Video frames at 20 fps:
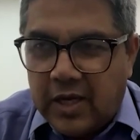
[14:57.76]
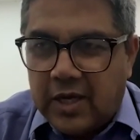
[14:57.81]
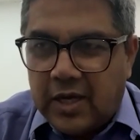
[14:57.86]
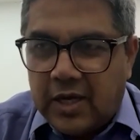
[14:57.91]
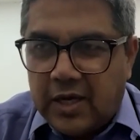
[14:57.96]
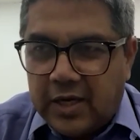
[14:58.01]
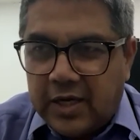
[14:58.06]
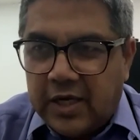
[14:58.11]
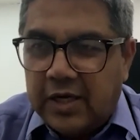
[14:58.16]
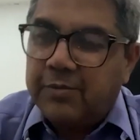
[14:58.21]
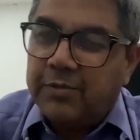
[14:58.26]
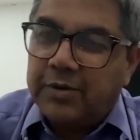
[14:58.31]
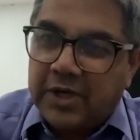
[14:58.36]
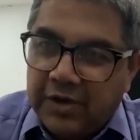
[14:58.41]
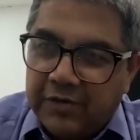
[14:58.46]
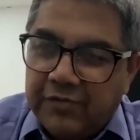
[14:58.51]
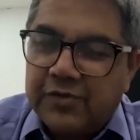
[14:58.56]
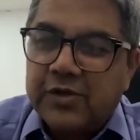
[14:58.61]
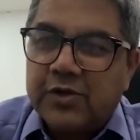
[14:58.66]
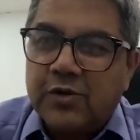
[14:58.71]
It
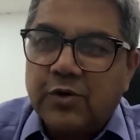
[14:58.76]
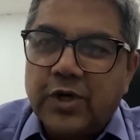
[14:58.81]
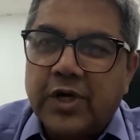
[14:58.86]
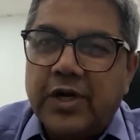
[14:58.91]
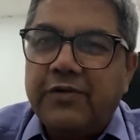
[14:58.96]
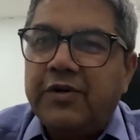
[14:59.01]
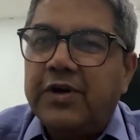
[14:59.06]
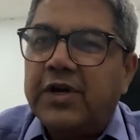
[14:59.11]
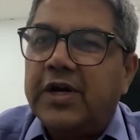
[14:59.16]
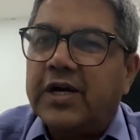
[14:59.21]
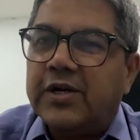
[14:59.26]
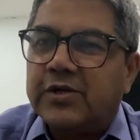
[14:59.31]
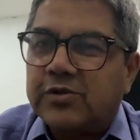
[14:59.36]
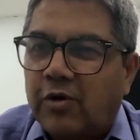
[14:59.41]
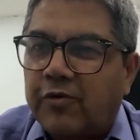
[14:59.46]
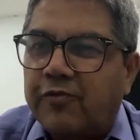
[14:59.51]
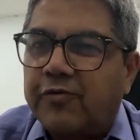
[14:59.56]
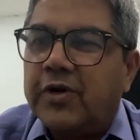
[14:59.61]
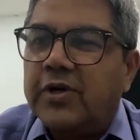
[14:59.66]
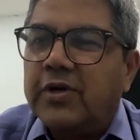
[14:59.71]
gives good dividends
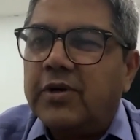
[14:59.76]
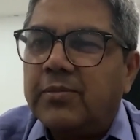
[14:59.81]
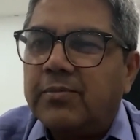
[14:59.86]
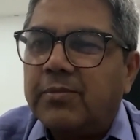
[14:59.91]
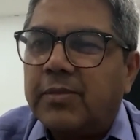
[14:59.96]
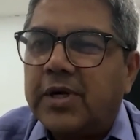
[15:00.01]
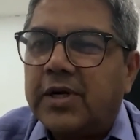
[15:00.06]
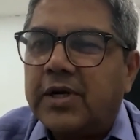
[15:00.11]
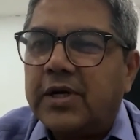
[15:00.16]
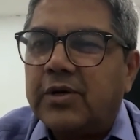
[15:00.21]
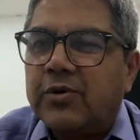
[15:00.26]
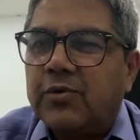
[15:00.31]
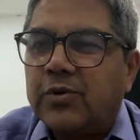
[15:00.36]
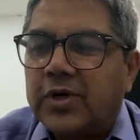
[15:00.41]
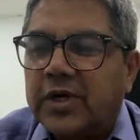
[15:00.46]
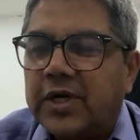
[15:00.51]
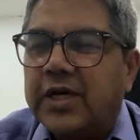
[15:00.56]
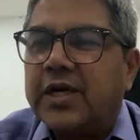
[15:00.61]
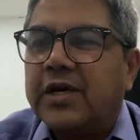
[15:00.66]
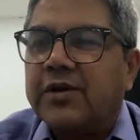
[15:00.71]
often, but it
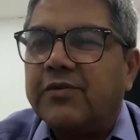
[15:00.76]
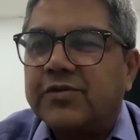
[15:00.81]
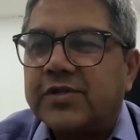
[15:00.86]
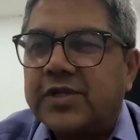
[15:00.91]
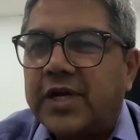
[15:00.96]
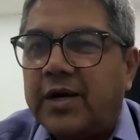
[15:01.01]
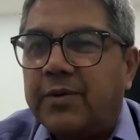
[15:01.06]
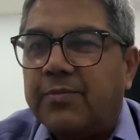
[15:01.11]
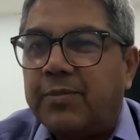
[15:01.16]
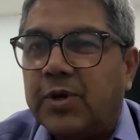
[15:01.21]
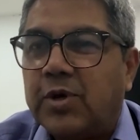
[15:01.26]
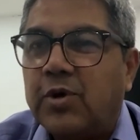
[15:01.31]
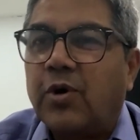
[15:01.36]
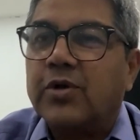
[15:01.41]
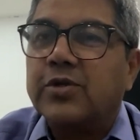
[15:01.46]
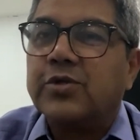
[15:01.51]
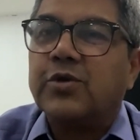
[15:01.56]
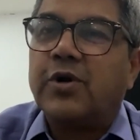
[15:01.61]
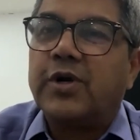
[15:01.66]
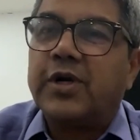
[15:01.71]
only gives that
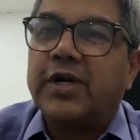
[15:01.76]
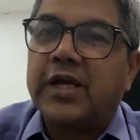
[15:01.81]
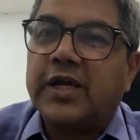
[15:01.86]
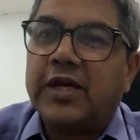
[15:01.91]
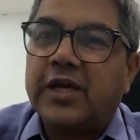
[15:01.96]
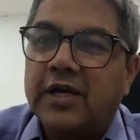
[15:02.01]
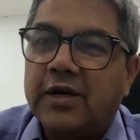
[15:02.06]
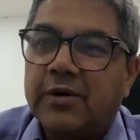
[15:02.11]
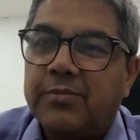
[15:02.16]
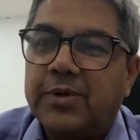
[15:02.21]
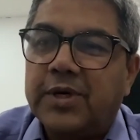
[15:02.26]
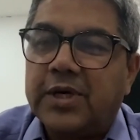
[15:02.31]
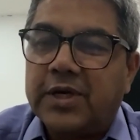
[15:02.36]
because you are taking a big